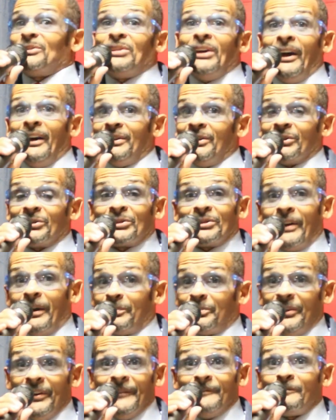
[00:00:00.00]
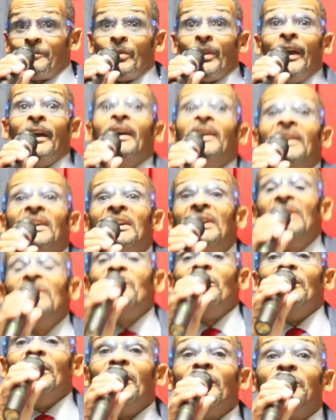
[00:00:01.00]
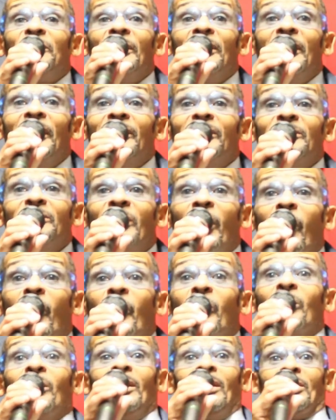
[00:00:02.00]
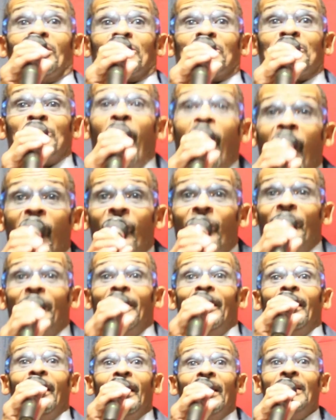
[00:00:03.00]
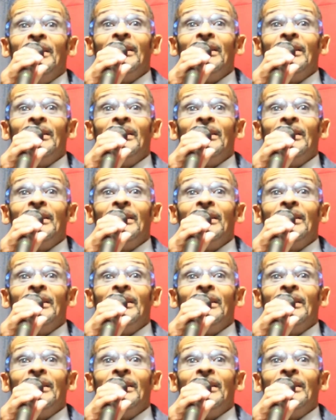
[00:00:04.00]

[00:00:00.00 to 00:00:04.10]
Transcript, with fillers: tell you something. Even if you didn't know, sorry, and